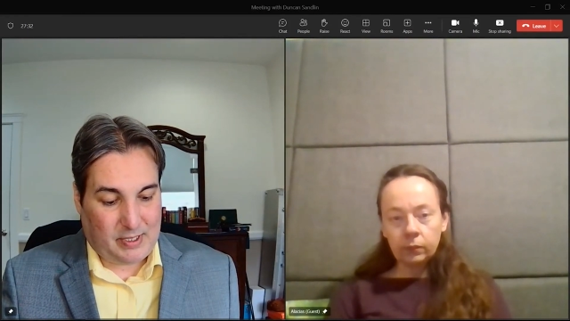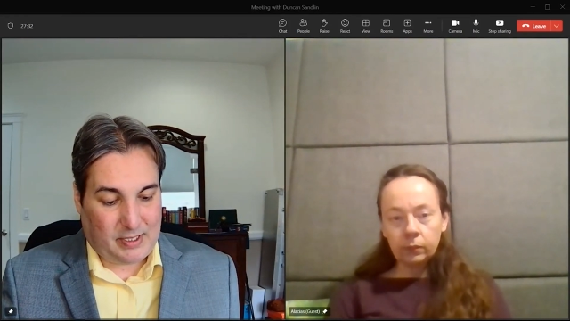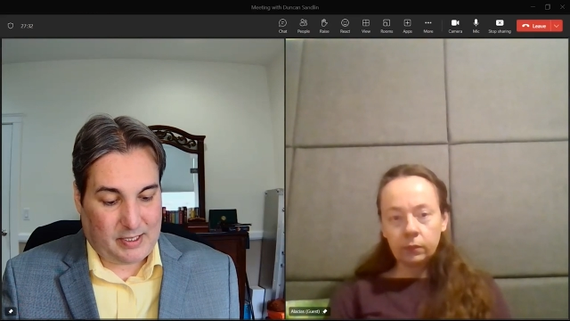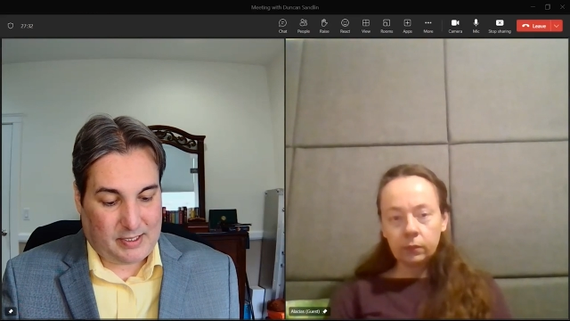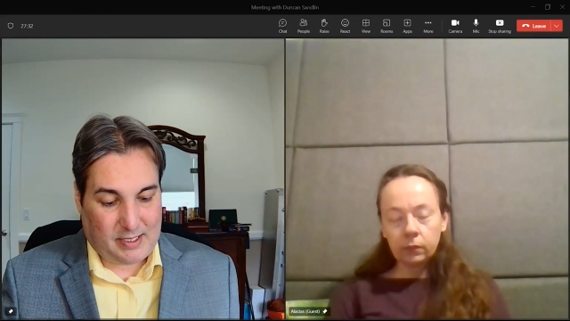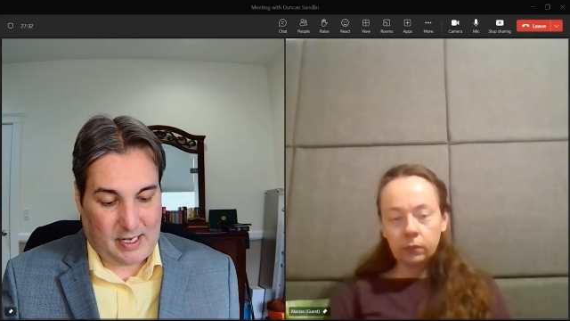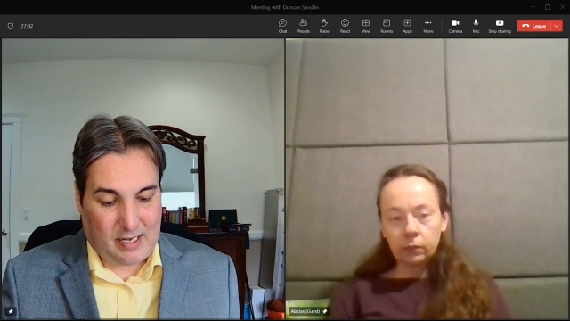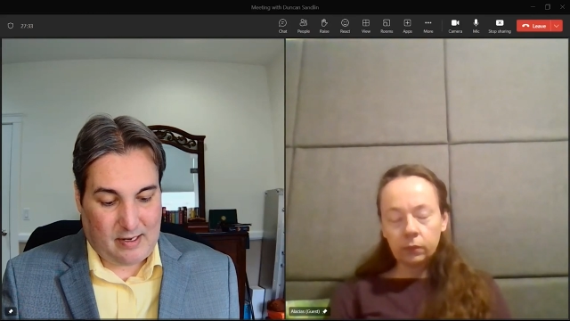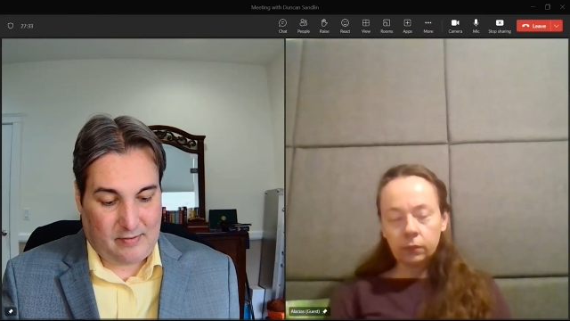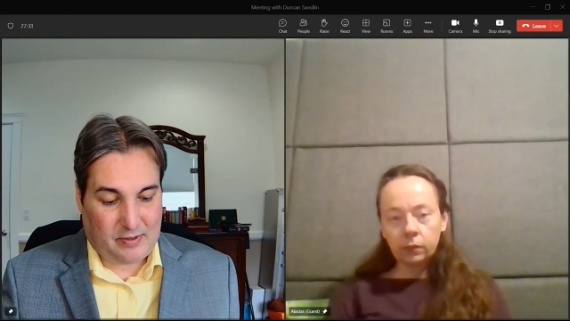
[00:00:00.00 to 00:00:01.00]
Speaker 1: that they
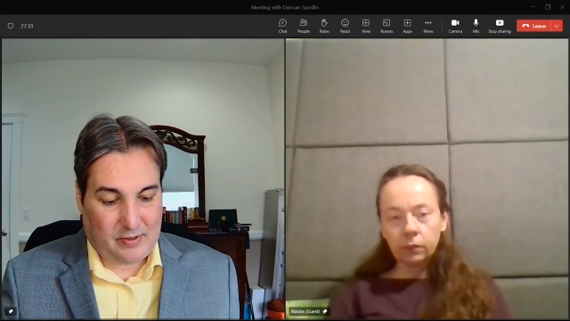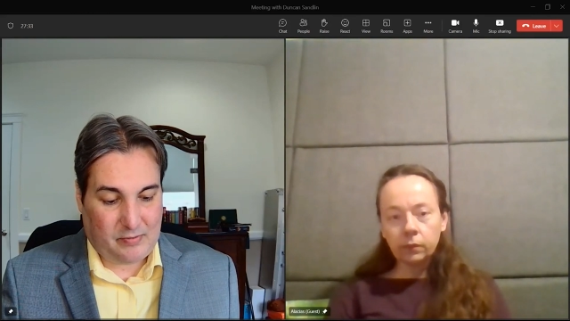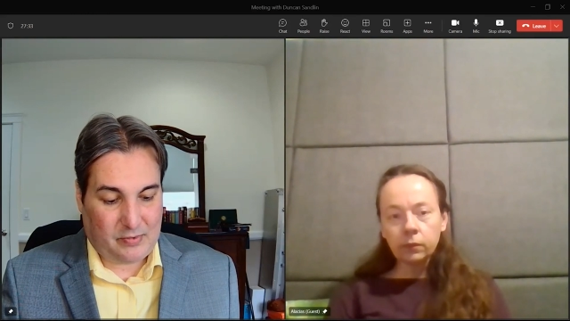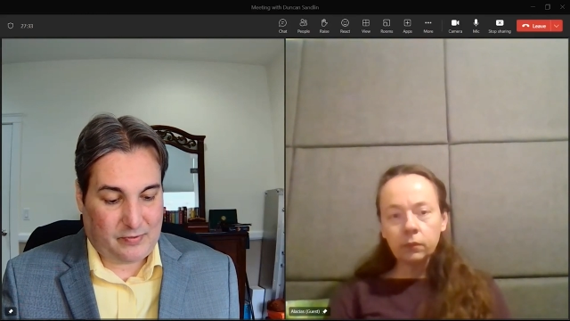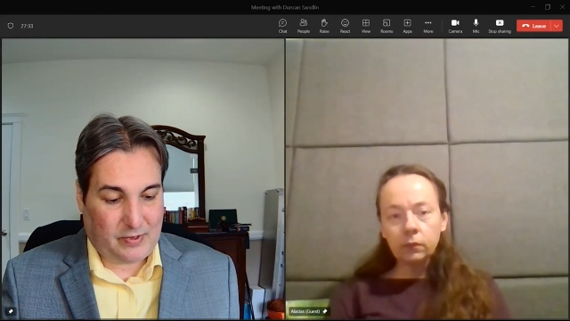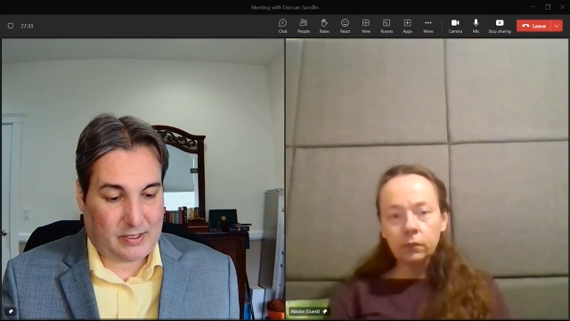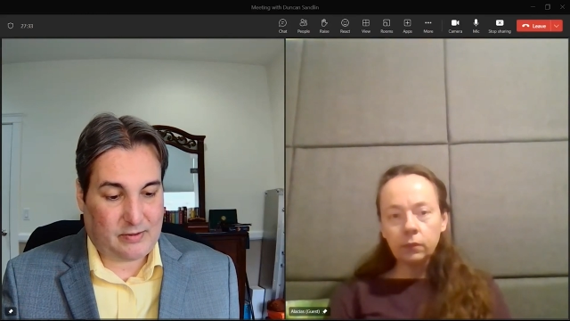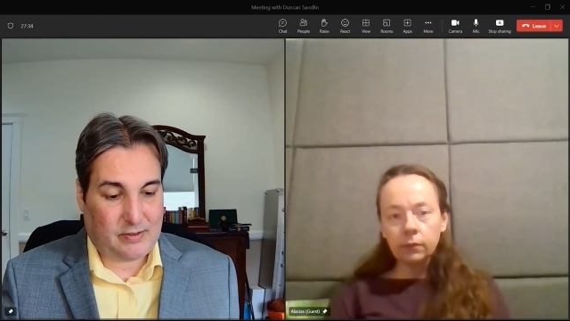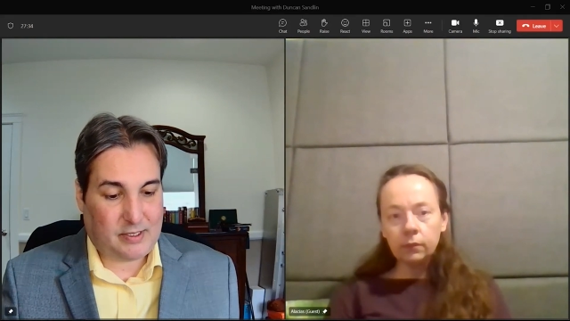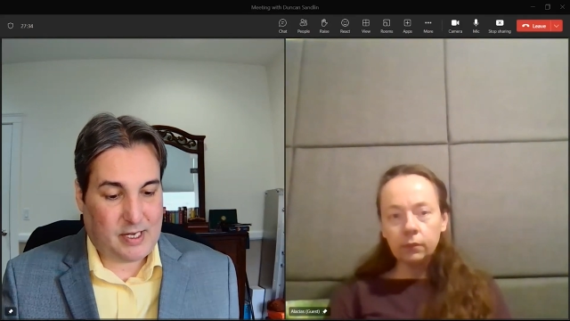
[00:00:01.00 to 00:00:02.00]
saved, and then we'll
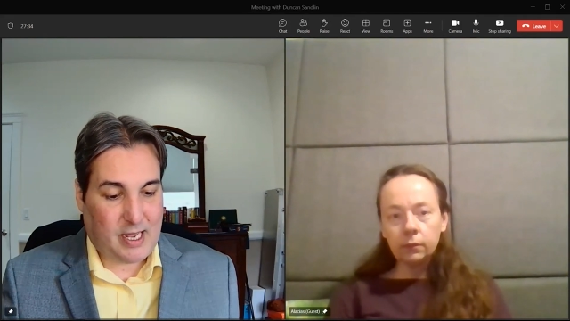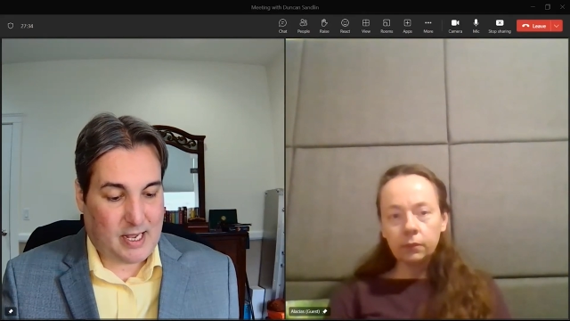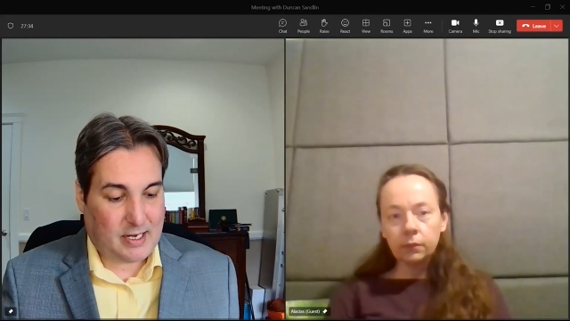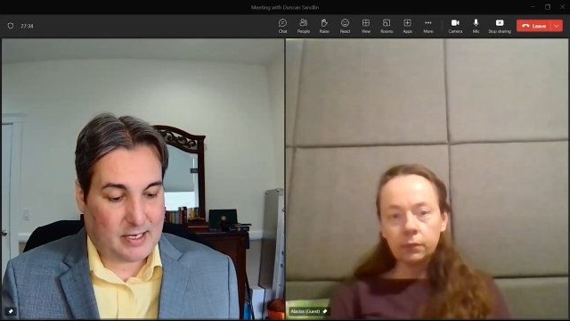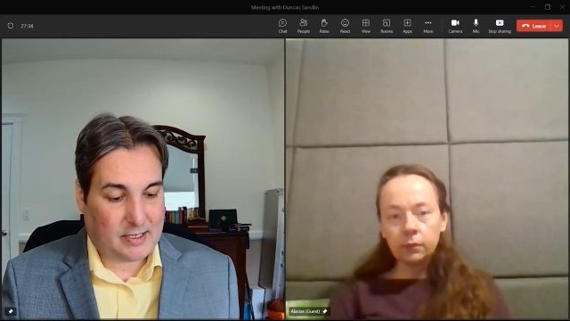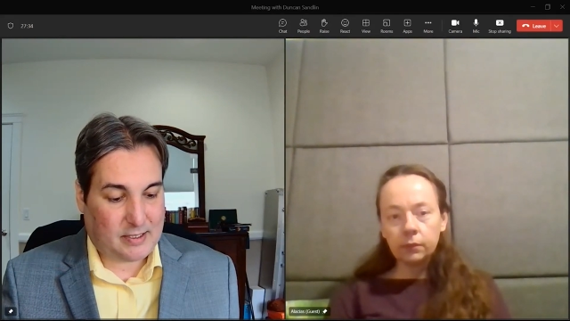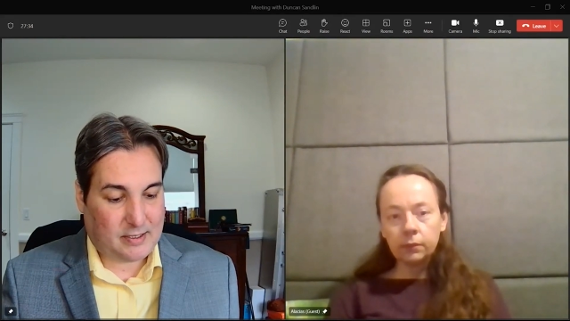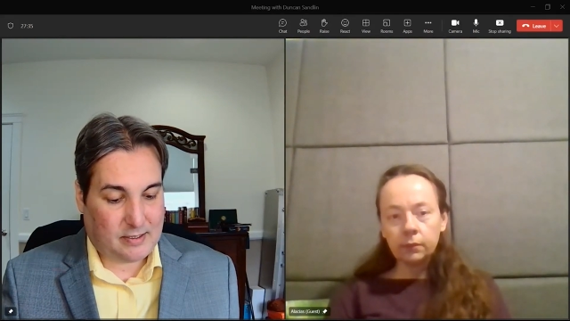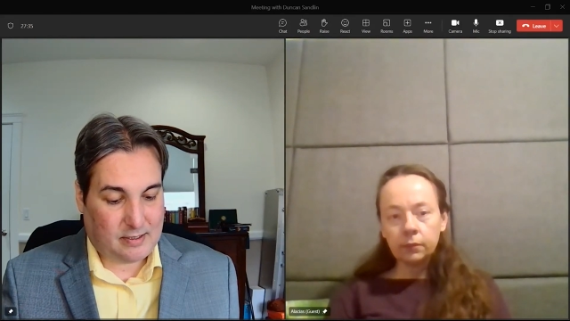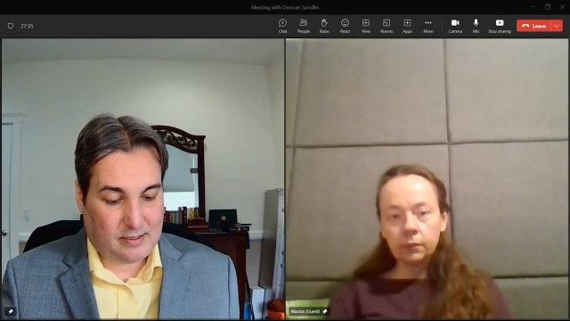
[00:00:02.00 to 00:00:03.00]
factor in
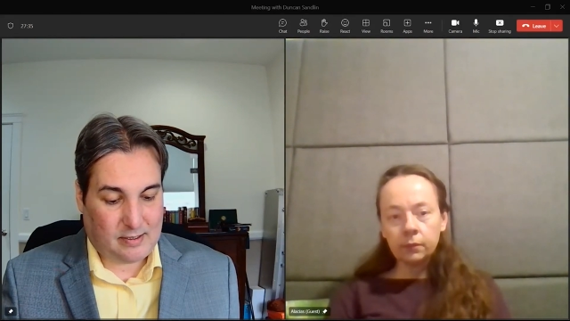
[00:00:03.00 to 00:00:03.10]
tax.